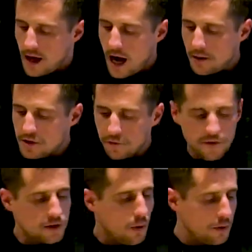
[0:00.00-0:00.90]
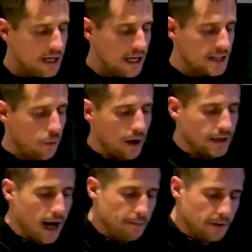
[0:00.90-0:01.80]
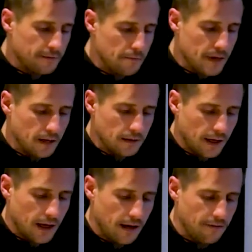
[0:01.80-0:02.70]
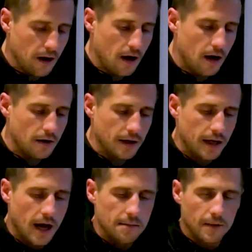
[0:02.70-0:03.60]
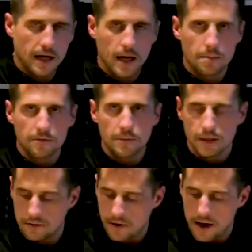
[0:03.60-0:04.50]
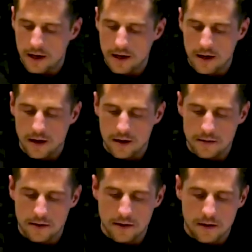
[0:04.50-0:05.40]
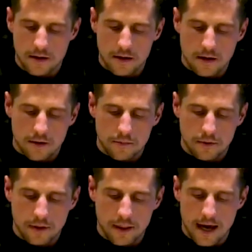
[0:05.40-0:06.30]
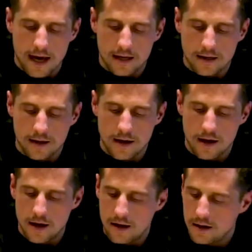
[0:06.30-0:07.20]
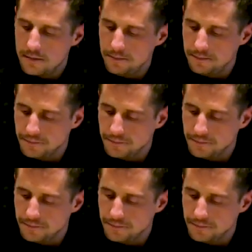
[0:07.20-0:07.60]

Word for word: Um, so first what we need is one cup of milk, and I've already got my cup of milk right here. Put that in there.